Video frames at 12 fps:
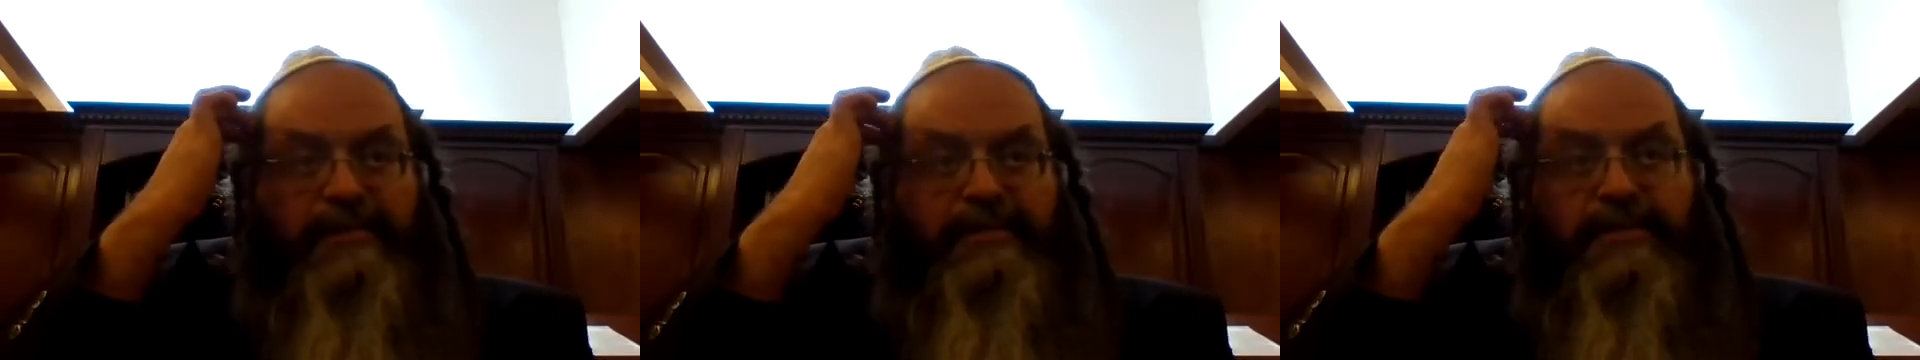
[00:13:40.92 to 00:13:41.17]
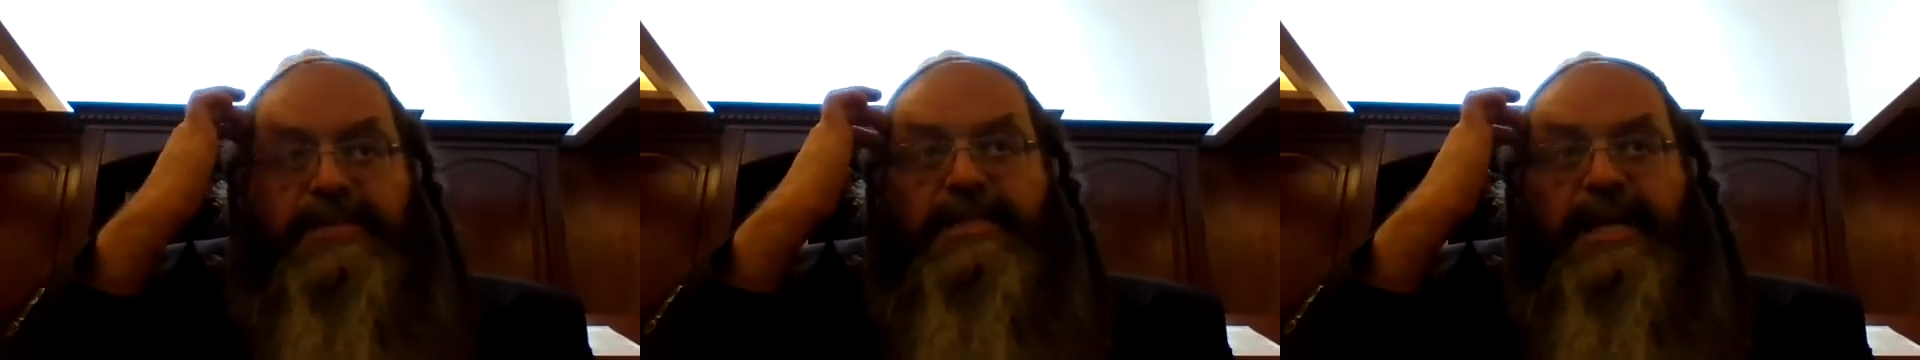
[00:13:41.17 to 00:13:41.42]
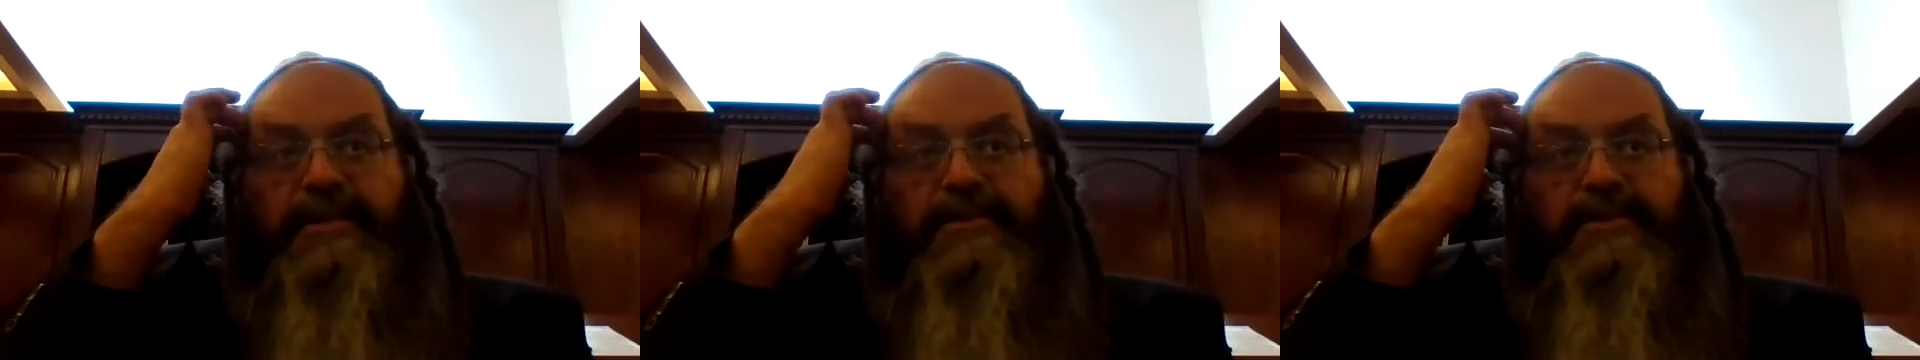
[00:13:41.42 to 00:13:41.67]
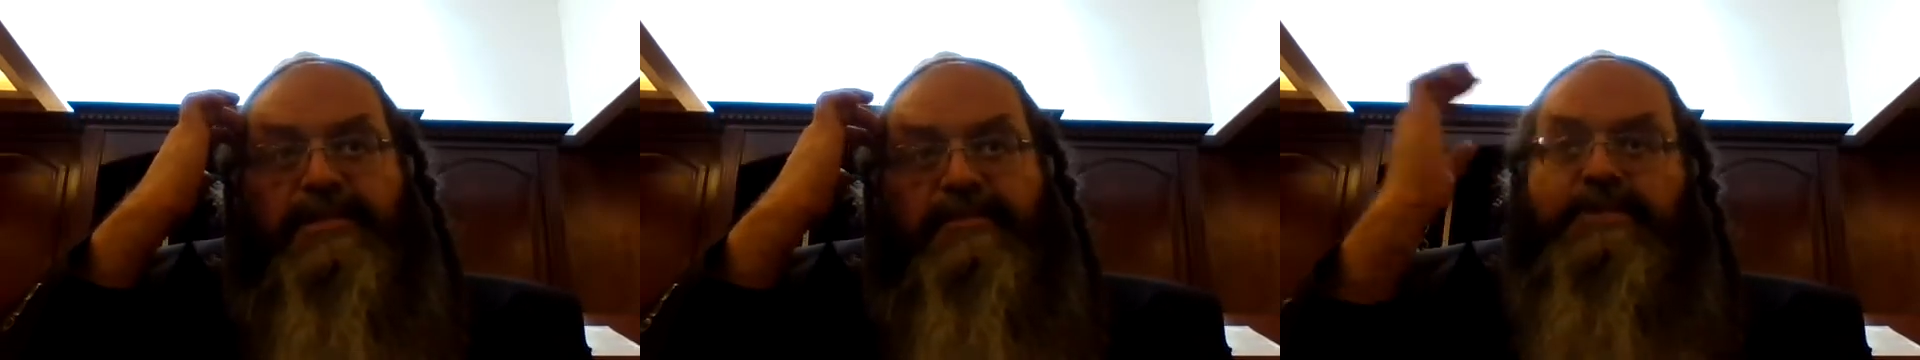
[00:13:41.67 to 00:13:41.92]
at the first
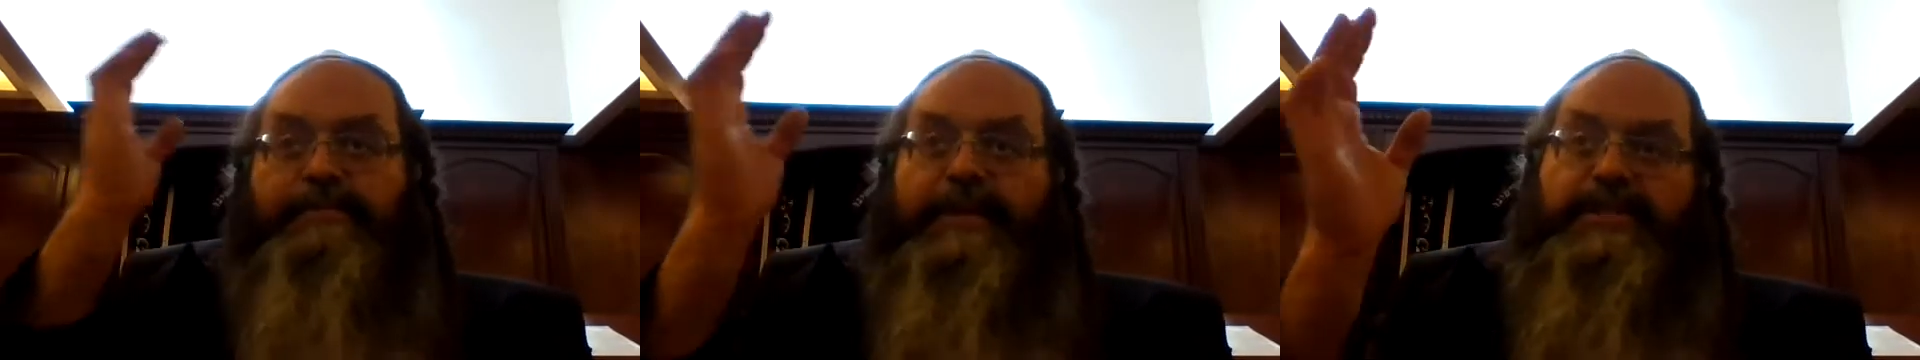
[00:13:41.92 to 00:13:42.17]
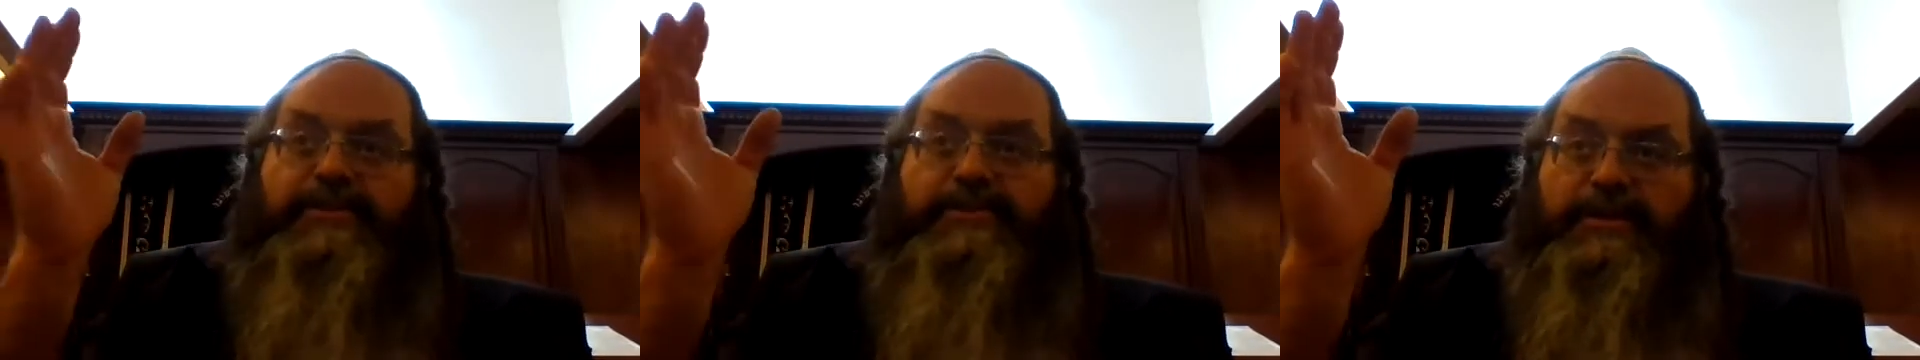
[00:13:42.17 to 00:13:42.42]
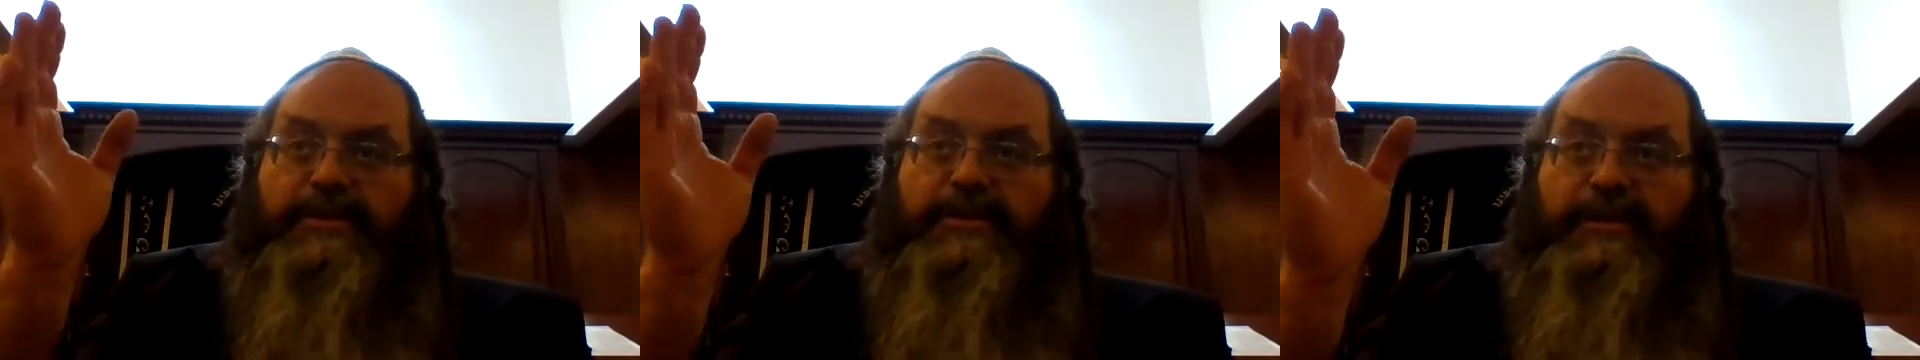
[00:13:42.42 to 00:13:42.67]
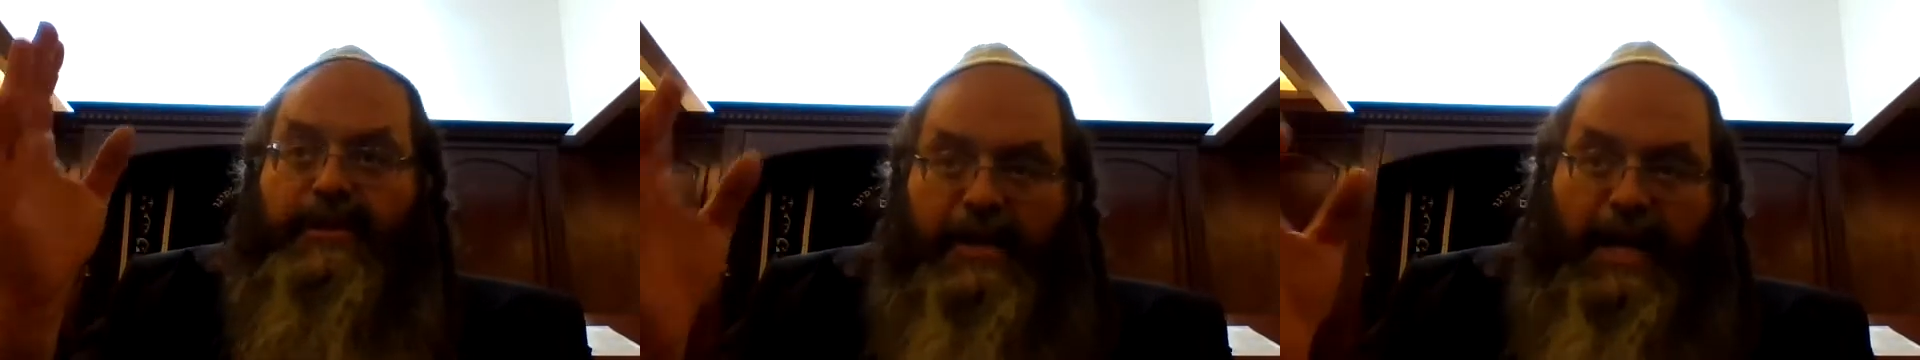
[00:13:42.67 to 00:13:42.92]
letters of this pasuk,
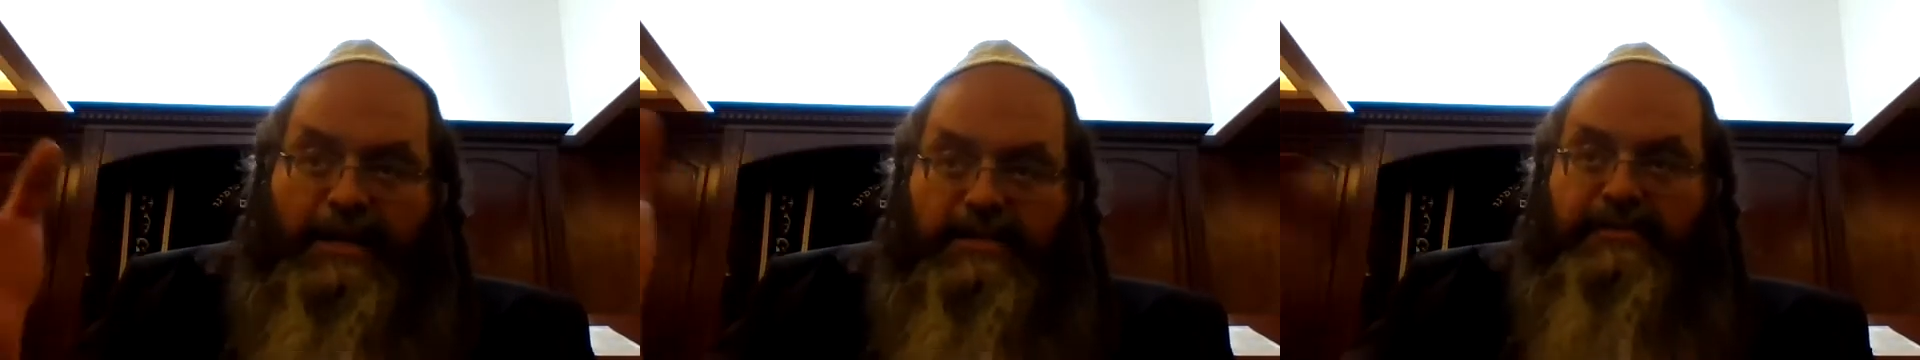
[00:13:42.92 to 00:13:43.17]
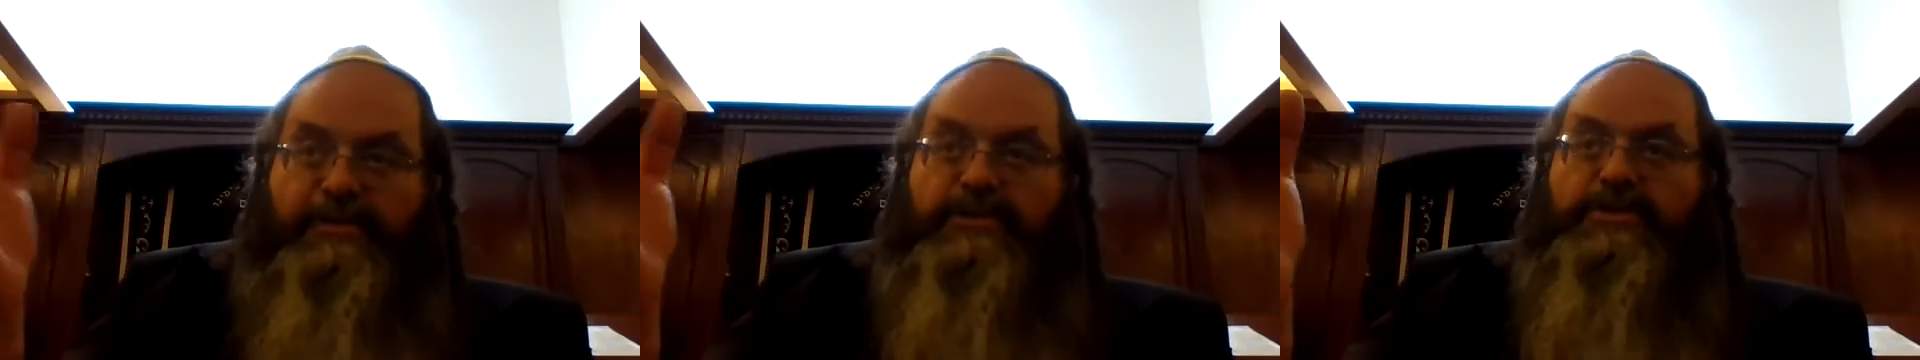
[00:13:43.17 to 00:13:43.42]
at least the